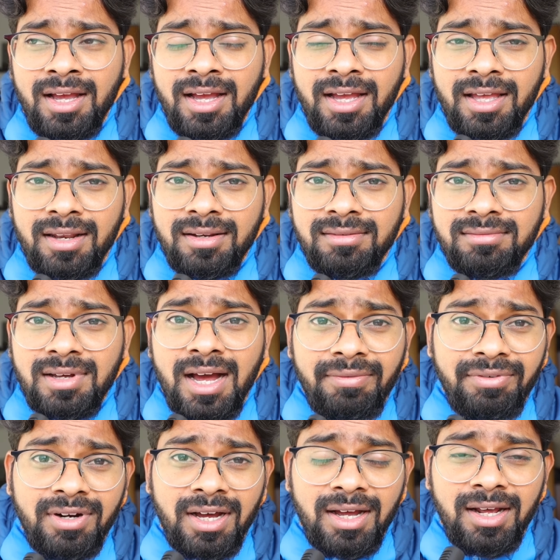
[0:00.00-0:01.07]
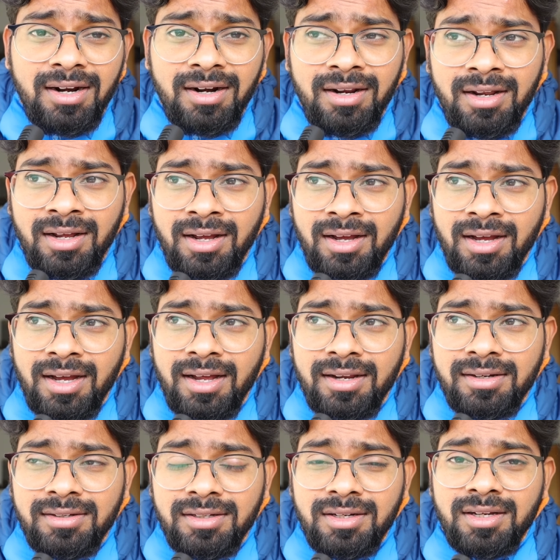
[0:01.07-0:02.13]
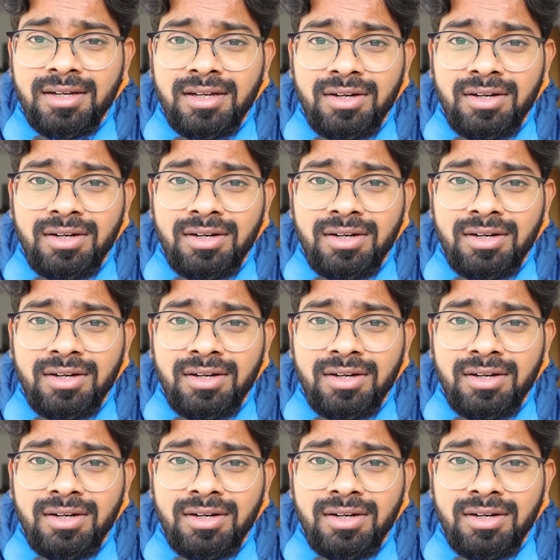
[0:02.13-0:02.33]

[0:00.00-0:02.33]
in half an hour, and